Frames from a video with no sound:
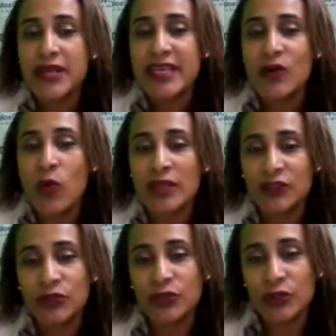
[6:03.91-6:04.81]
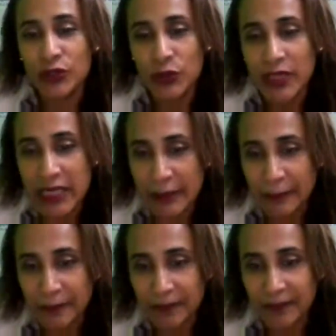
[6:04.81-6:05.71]
Mary wants to talk to
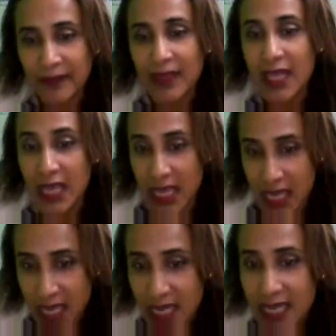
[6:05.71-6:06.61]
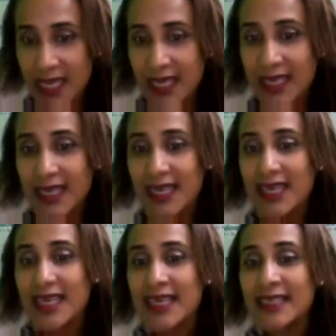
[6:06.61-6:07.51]
him. He
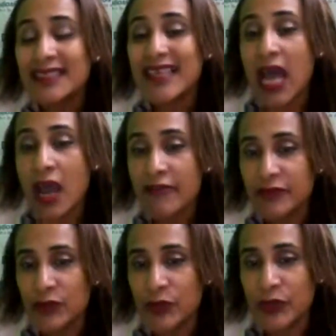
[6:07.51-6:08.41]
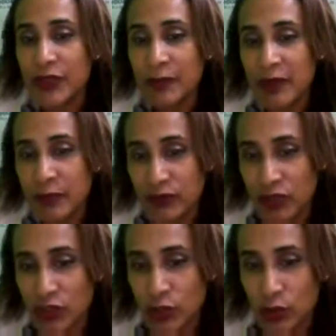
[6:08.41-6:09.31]
is after the
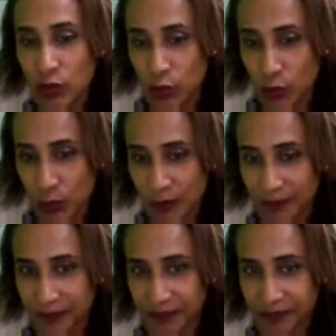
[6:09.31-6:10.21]
preposition to.